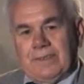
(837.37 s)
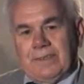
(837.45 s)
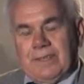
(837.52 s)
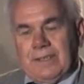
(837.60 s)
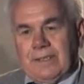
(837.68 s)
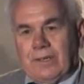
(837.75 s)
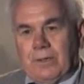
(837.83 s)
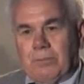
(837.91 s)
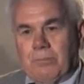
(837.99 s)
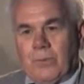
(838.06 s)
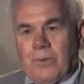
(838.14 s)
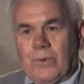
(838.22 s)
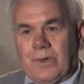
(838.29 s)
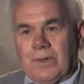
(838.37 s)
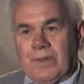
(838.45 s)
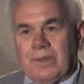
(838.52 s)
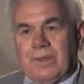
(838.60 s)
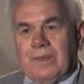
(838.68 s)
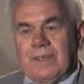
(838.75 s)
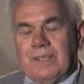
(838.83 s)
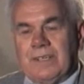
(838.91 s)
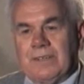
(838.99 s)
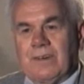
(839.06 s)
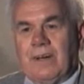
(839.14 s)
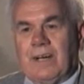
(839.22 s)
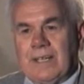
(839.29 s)
that are more in
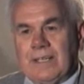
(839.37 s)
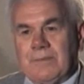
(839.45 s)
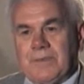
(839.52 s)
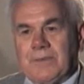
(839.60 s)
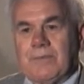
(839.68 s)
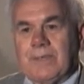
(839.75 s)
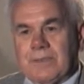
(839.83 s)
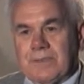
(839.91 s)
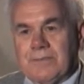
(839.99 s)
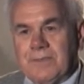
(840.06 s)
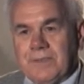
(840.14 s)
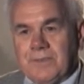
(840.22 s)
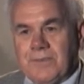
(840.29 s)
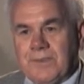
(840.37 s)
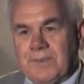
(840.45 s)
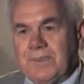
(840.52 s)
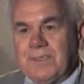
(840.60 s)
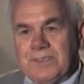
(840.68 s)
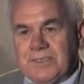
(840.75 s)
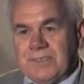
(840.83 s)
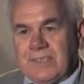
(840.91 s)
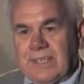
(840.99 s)
line with what the real world is